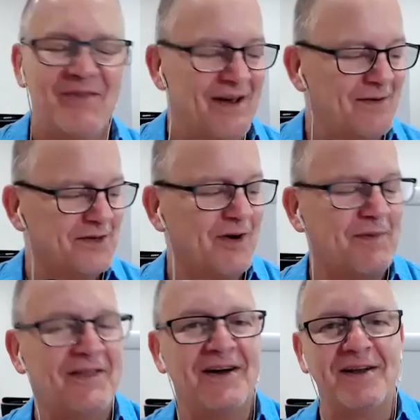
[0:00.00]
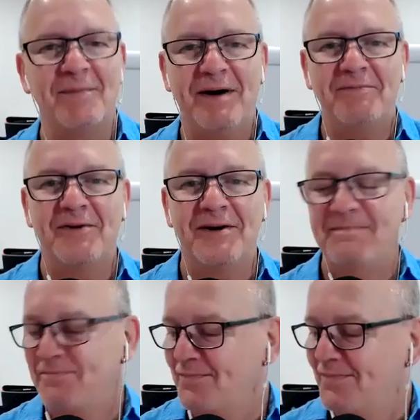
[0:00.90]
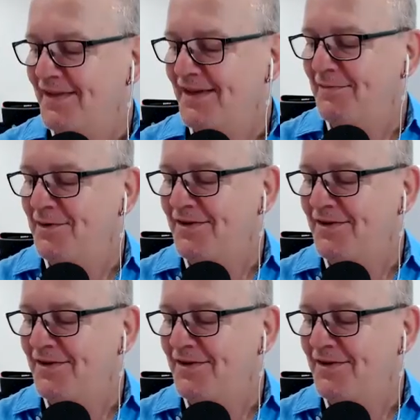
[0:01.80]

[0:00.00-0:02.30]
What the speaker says: Yeah, I was a rugby thug in a pub fight. It was